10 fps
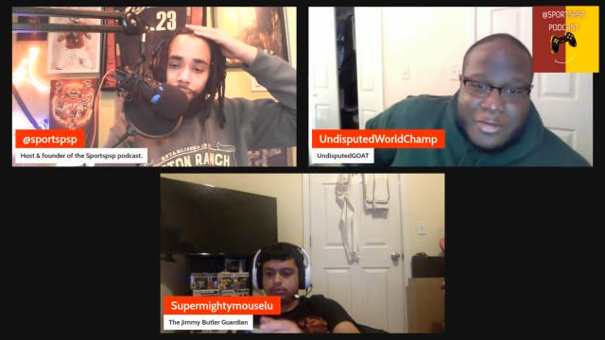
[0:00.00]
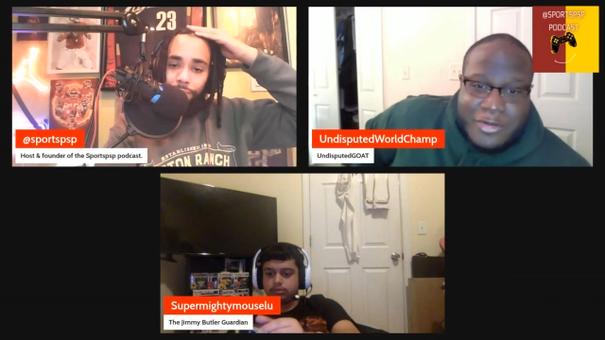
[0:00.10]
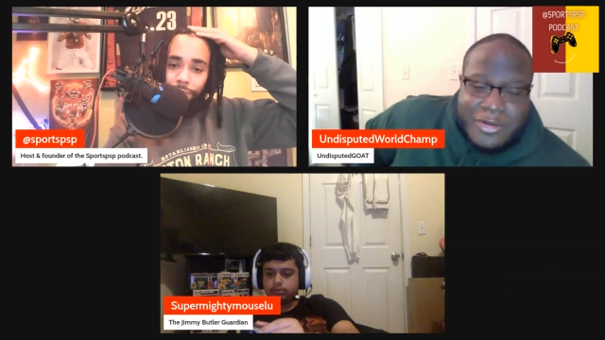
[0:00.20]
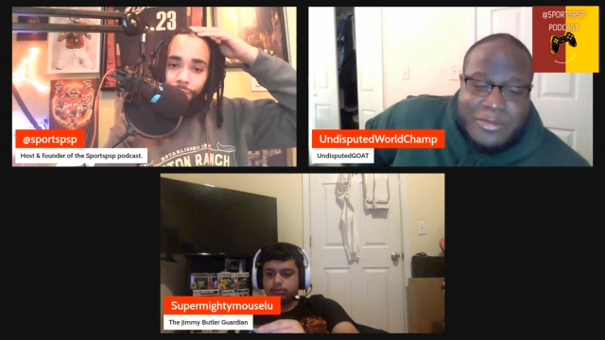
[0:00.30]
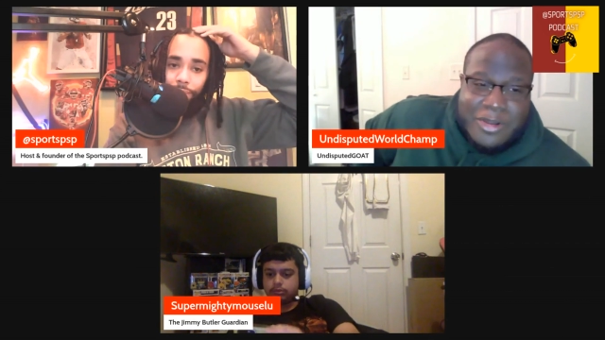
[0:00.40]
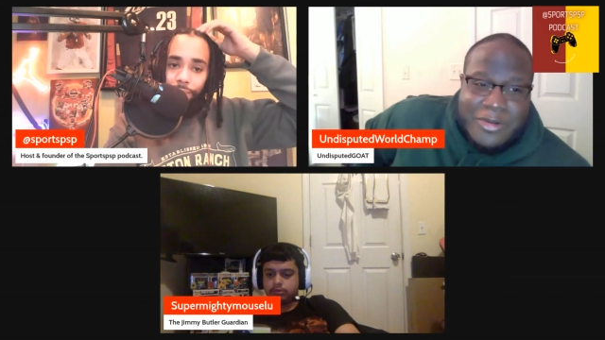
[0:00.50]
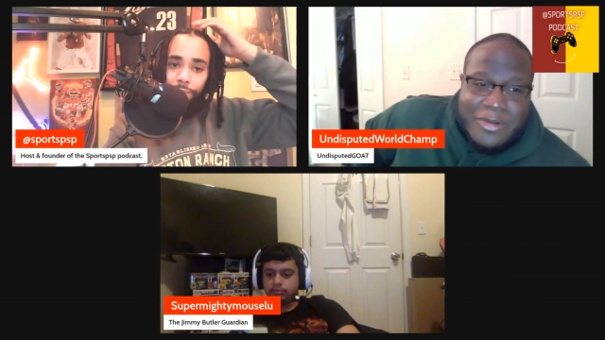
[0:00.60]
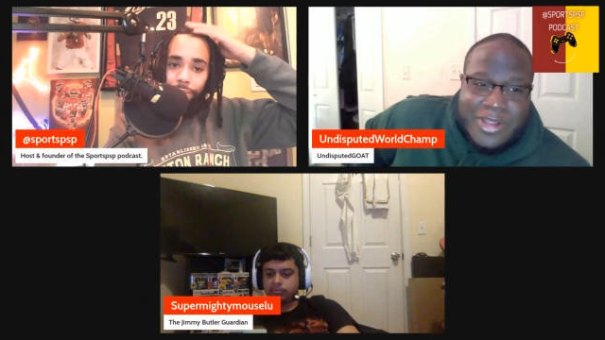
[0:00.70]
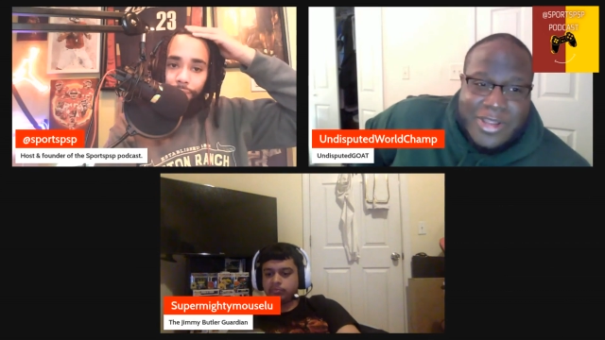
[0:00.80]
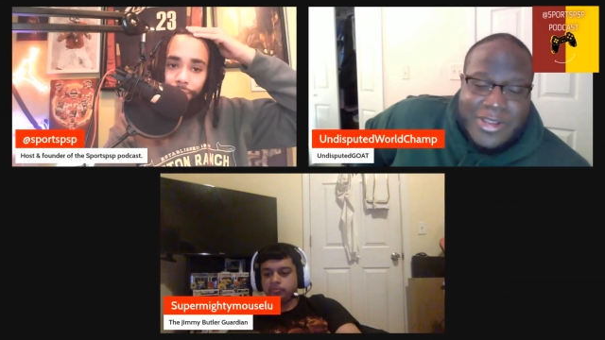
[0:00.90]
Speaker 1: you know,
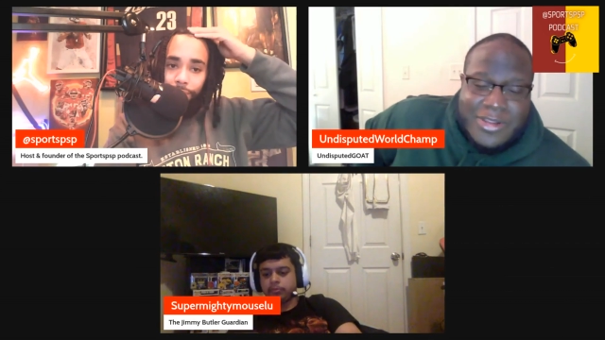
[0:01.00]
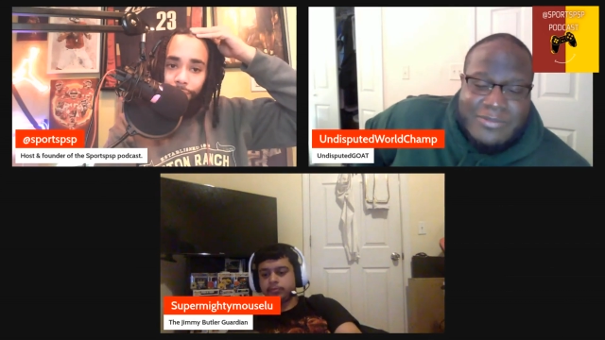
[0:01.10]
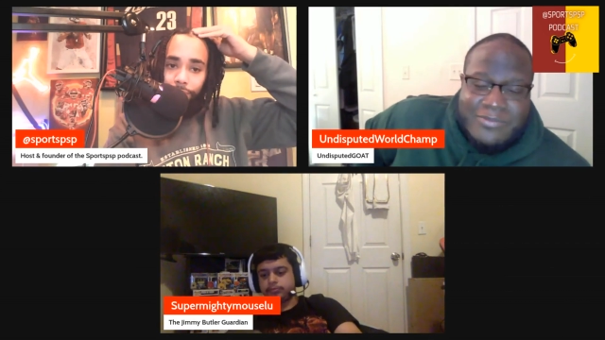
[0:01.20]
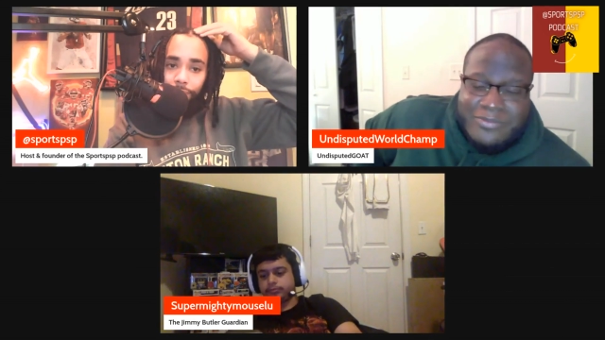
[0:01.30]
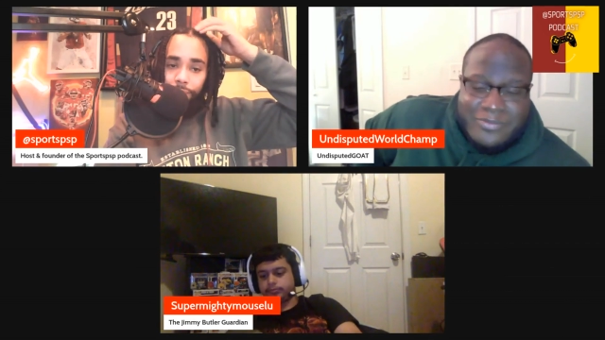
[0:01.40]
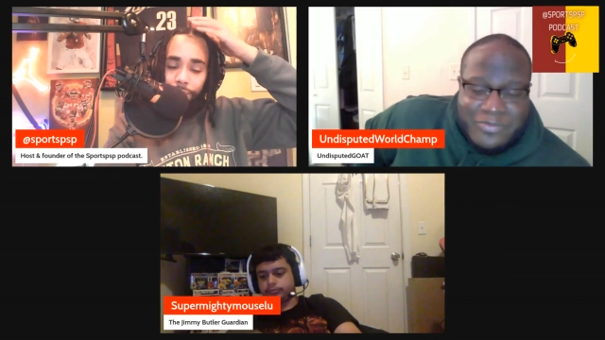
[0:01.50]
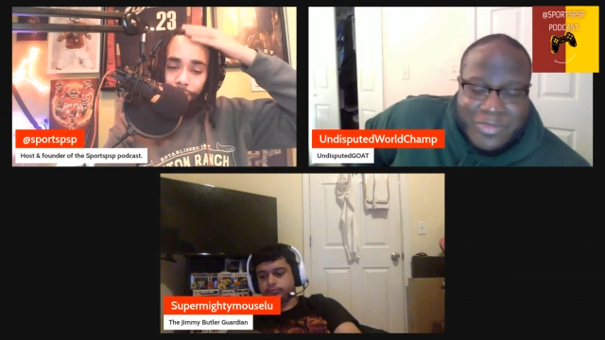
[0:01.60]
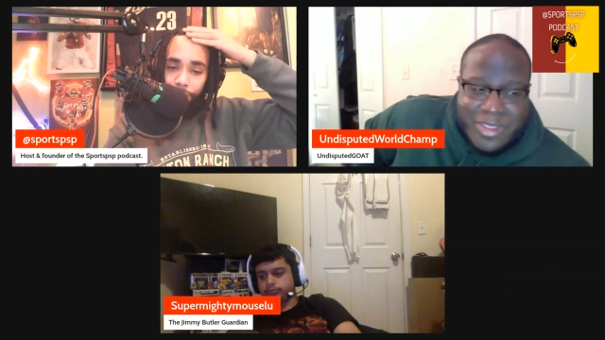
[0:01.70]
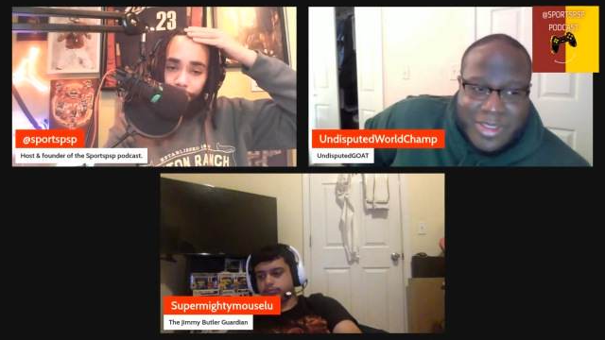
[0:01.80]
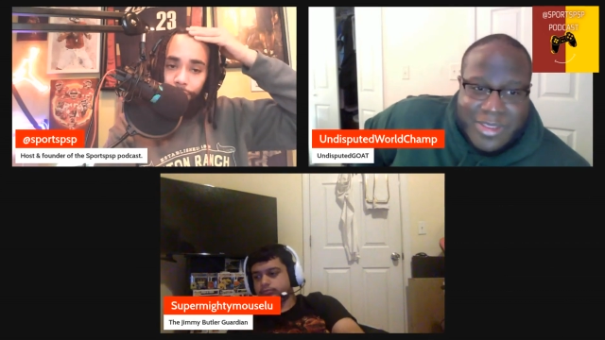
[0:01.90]
um,
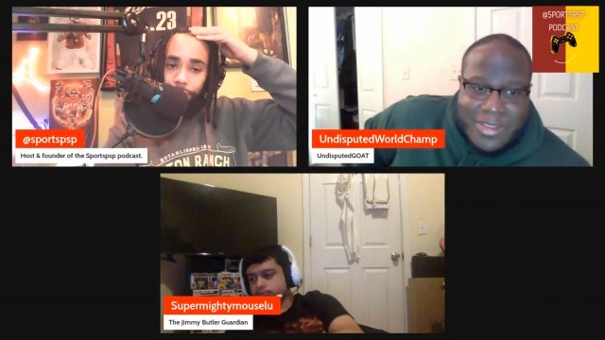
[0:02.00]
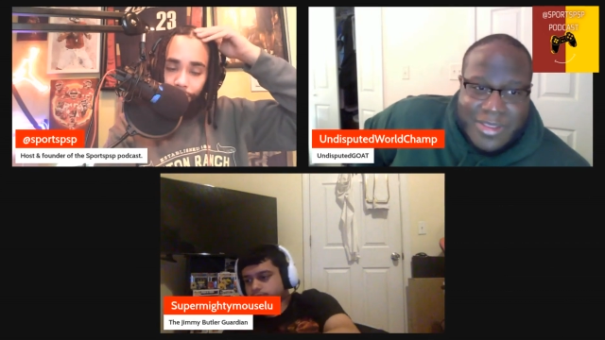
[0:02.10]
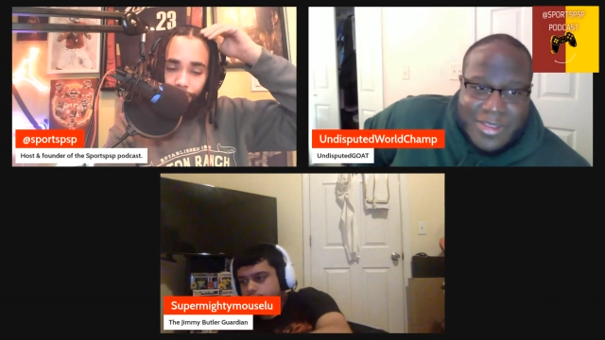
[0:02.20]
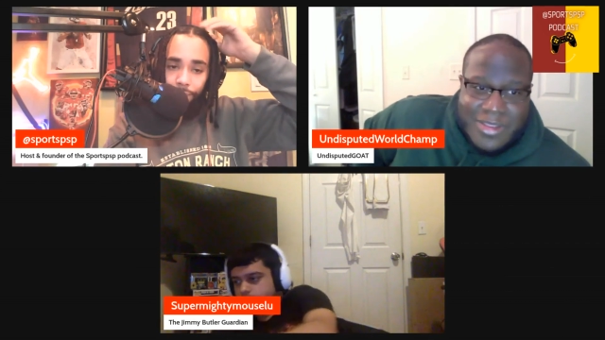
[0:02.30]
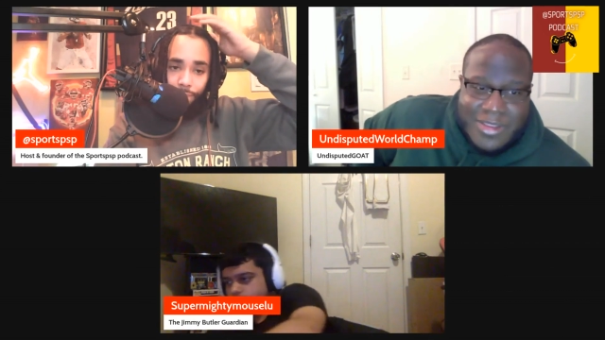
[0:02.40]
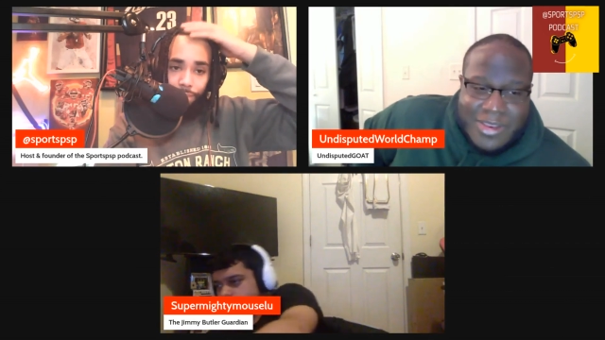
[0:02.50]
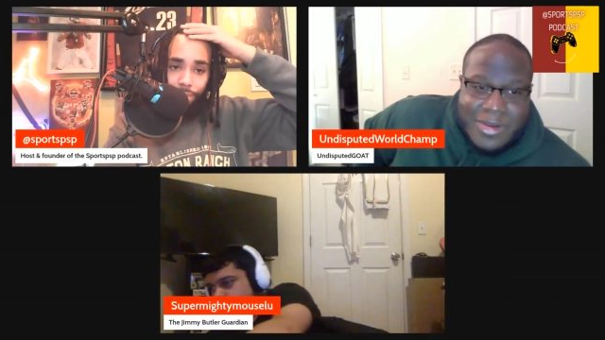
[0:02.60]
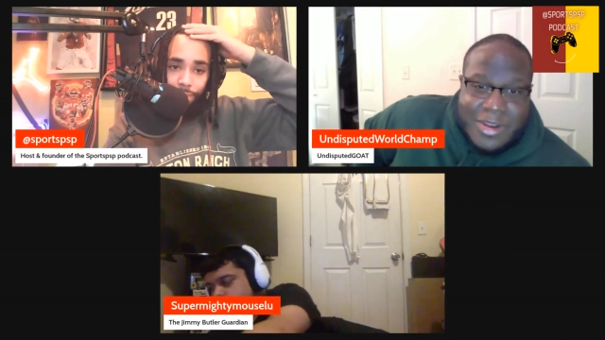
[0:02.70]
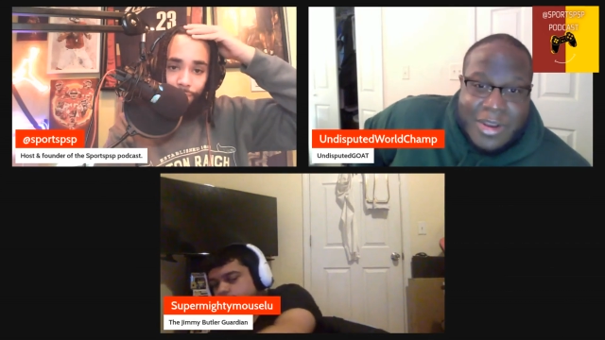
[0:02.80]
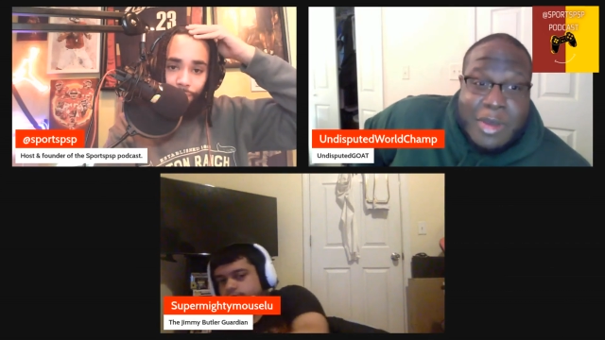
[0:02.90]
you
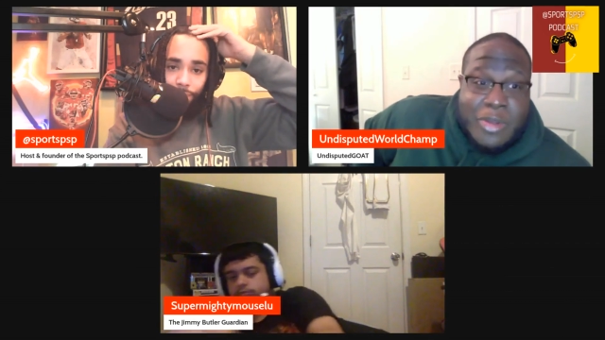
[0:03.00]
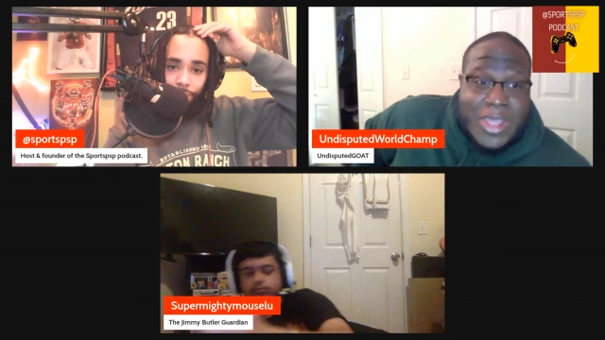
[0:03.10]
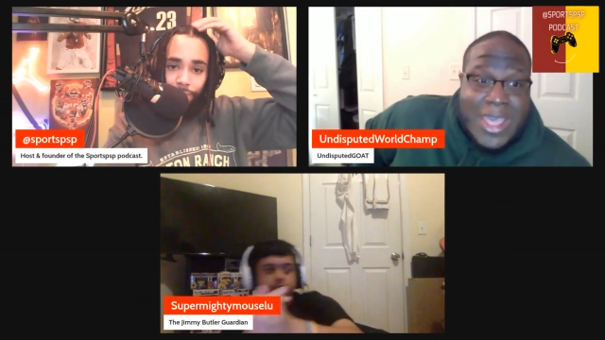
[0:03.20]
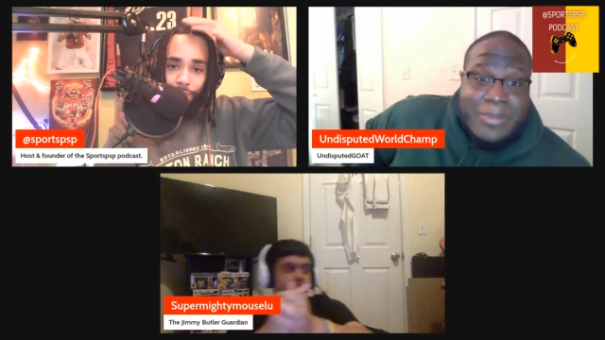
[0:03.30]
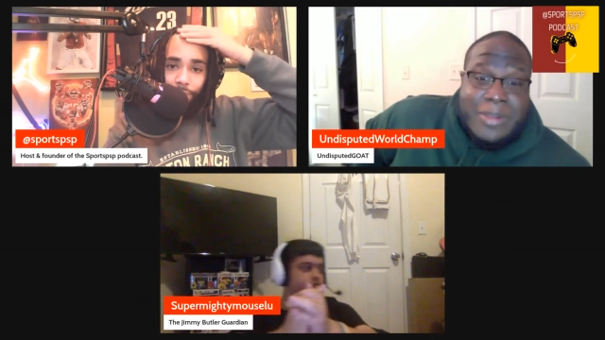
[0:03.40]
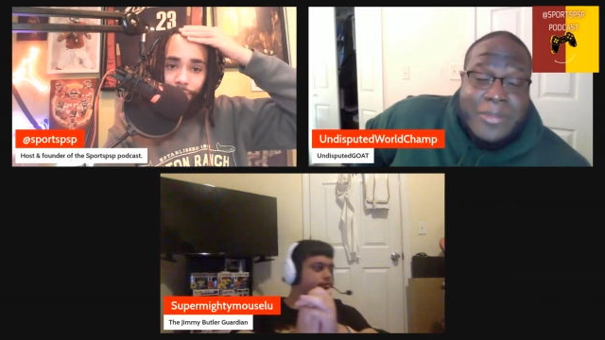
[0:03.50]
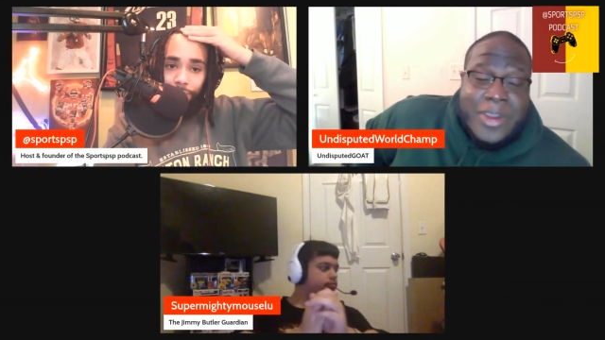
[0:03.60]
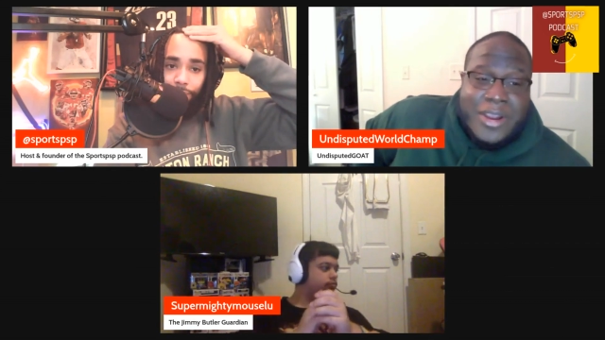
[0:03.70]
know, the whole Captain America